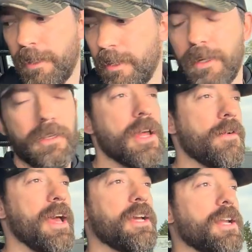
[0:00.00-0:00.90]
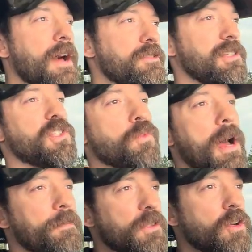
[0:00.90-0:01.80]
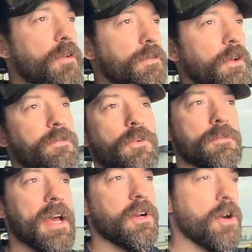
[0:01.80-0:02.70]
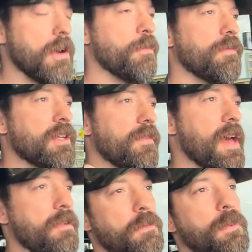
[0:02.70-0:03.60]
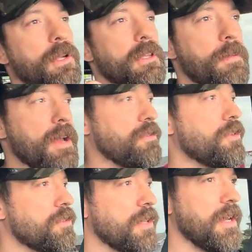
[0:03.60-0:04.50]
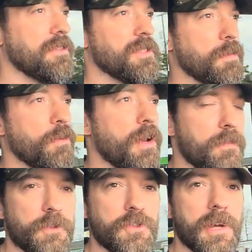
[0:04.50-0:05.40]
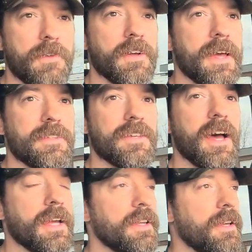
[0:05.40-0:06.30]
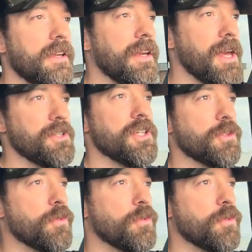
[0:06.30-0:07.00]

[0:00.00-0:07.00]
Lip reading: Now, I could obviously swap these over. If it was my car, I would have done that. I would put it on the passenger side, since my wife would drive on that side, and she's